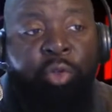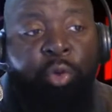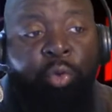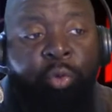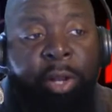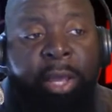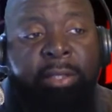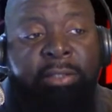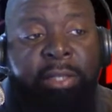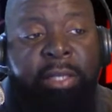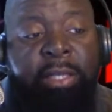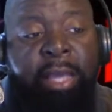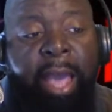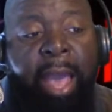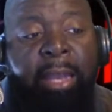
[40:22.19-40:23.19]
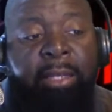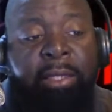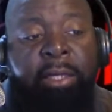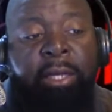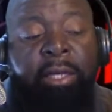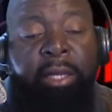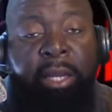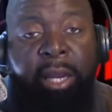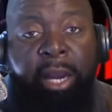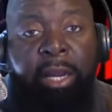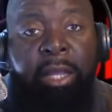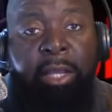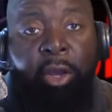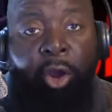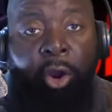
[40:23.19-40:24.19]
soon as he got done
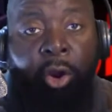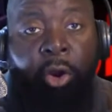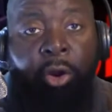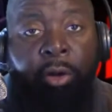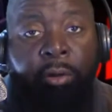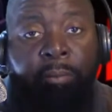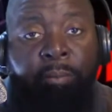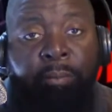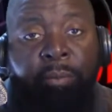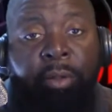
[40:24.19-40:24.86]
hitting her,